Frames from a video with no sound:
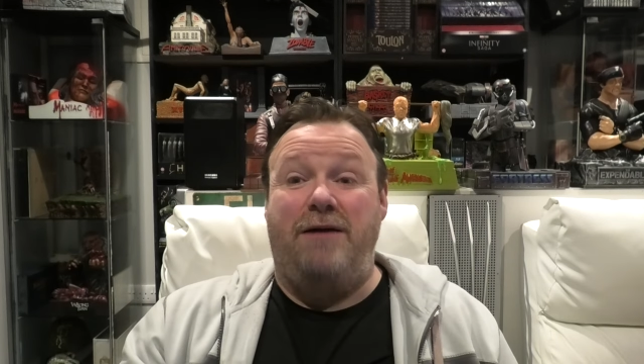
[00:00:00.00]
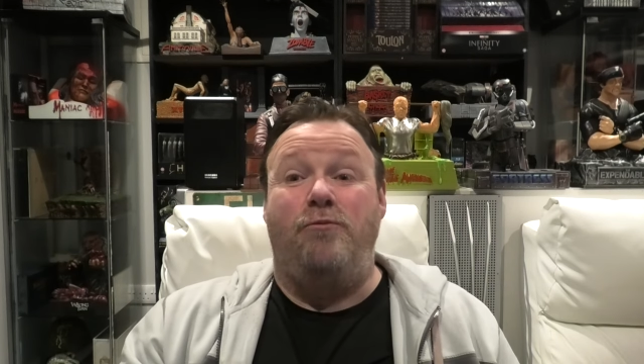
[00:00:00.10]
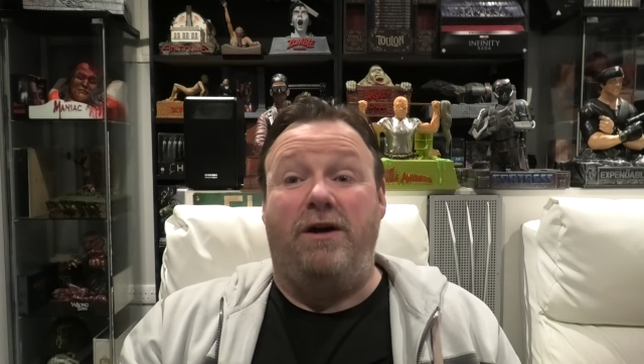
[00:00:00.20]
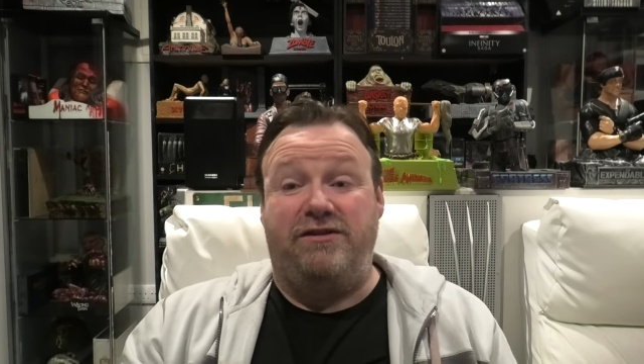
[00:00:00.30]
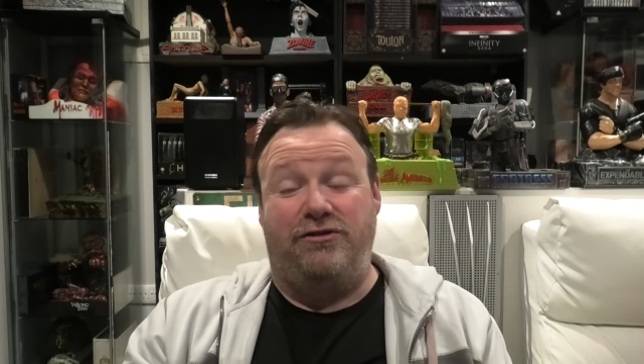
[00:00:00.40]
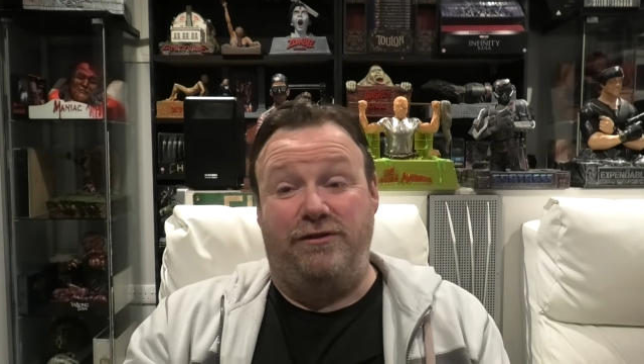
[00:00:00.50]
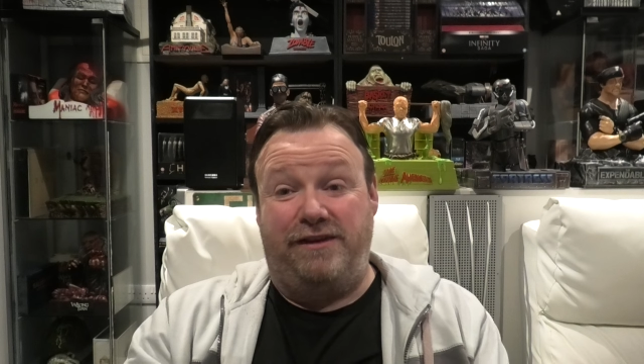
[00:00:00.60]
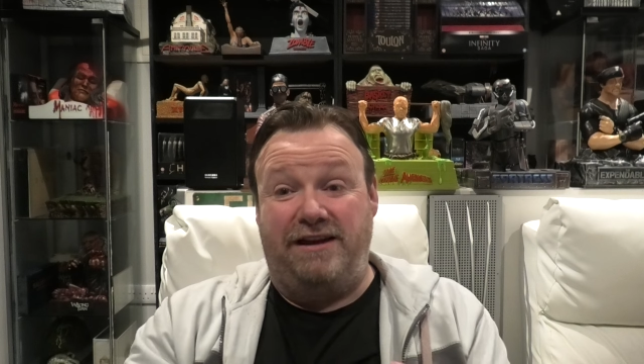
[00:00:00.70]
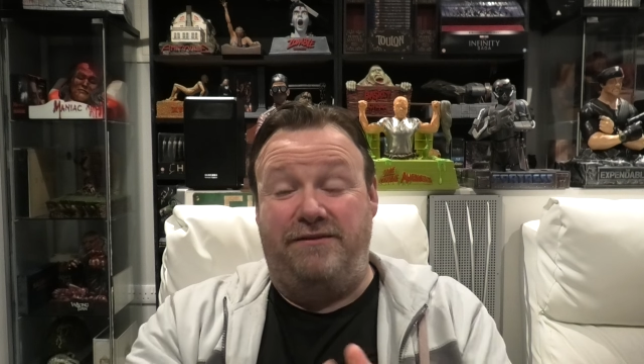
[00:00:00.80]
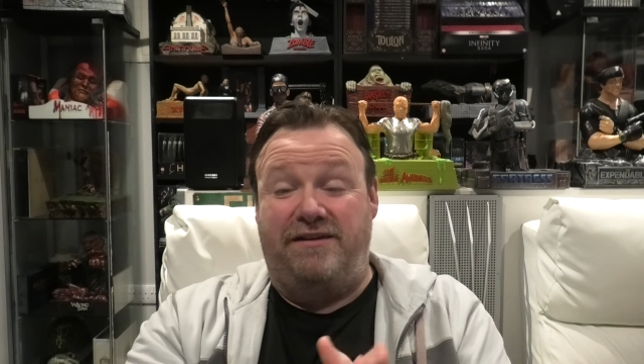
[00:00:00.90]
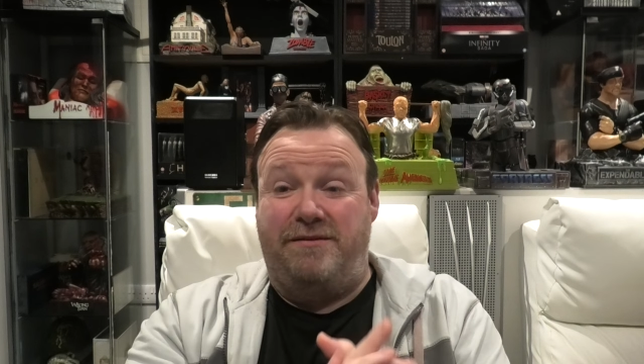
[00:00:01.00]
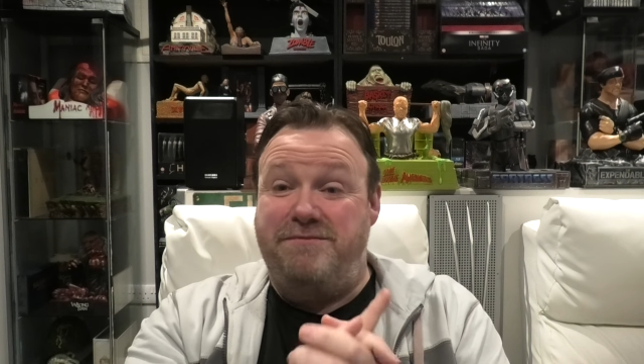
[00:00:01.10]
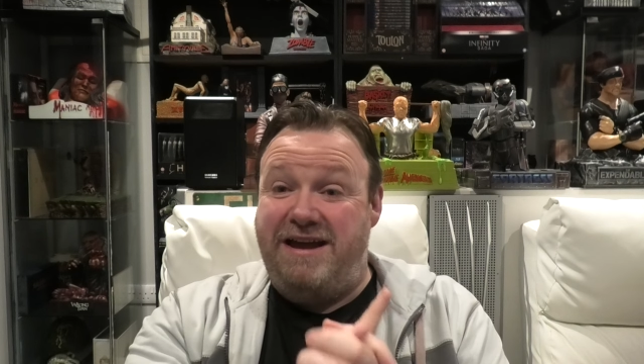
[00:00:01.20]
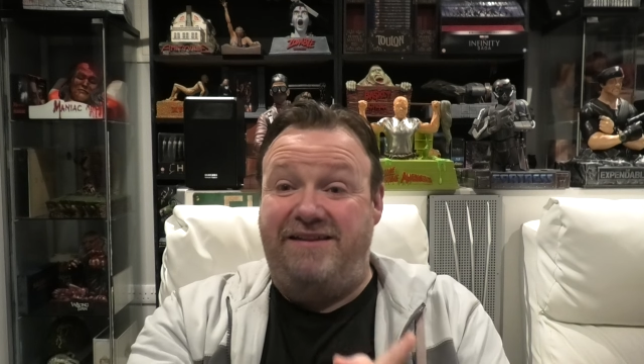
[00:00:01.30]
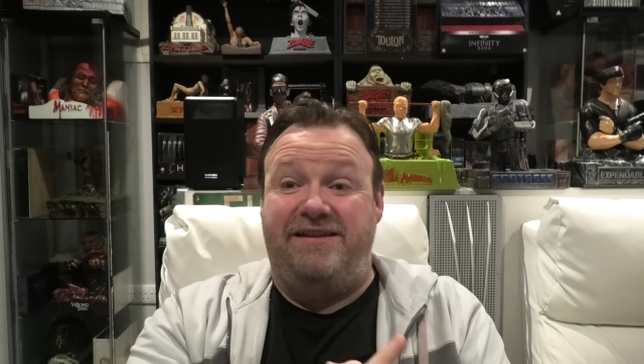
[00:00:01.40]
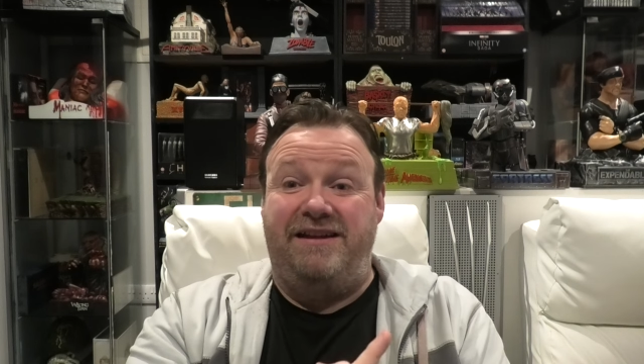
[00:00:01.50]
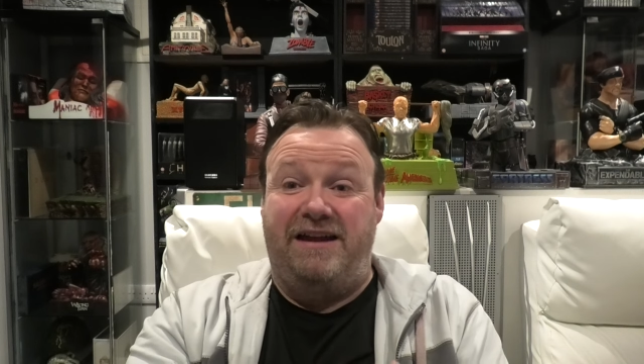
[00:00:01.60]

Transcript: And what did you think of this amazing